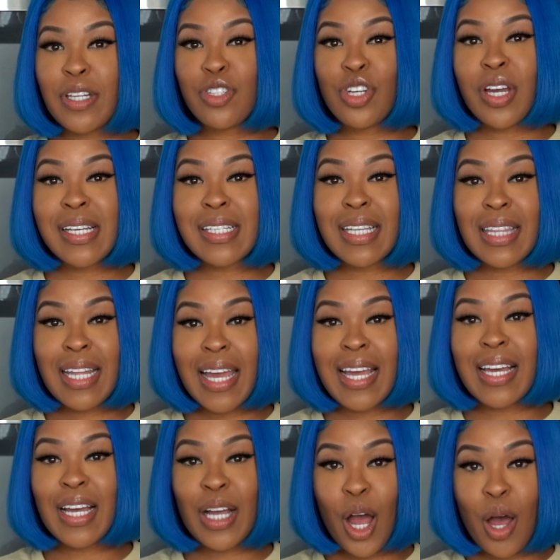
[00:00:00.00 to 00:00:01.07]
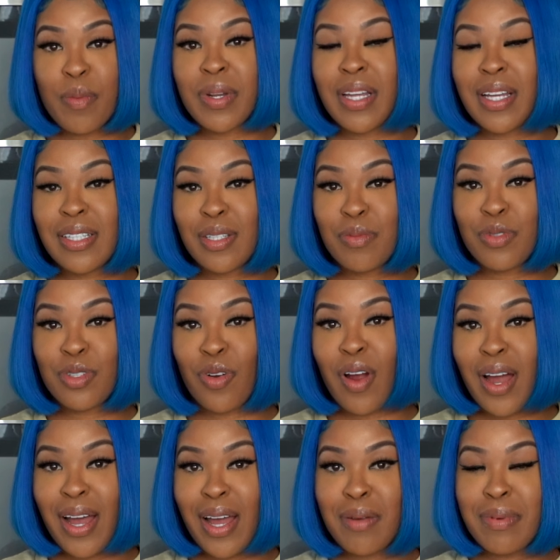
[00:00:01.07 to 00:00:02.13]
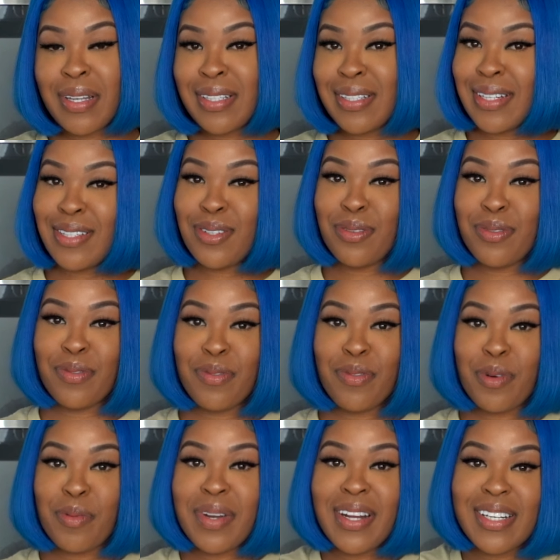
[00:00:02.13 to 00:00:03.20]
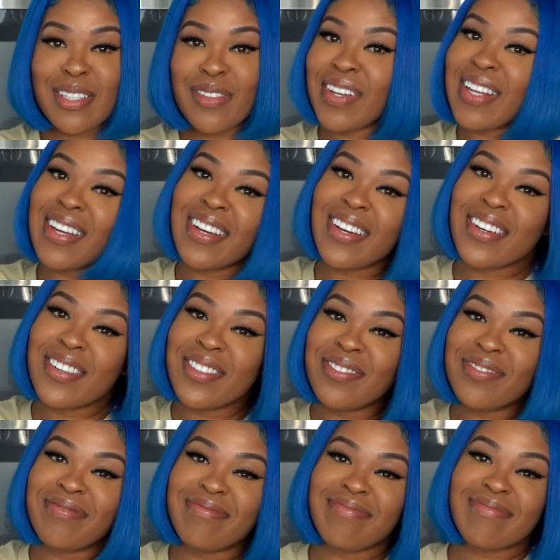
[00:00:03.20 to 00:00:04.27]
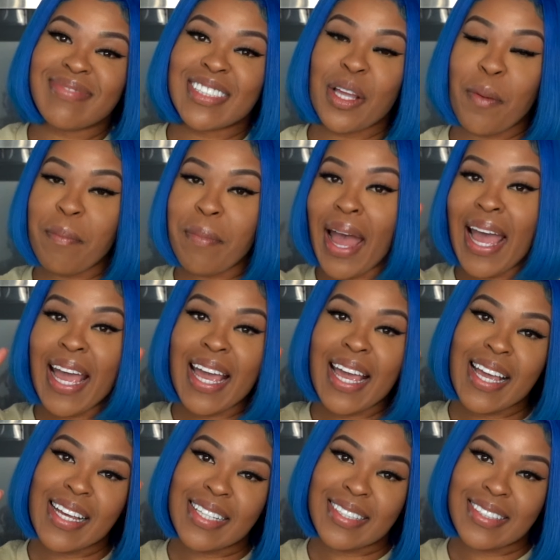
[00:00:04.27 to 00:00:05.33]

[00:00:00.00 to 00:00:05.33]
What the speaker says: sure you guys like, comment, and subscribe, and stay tuned for my next video. Bye.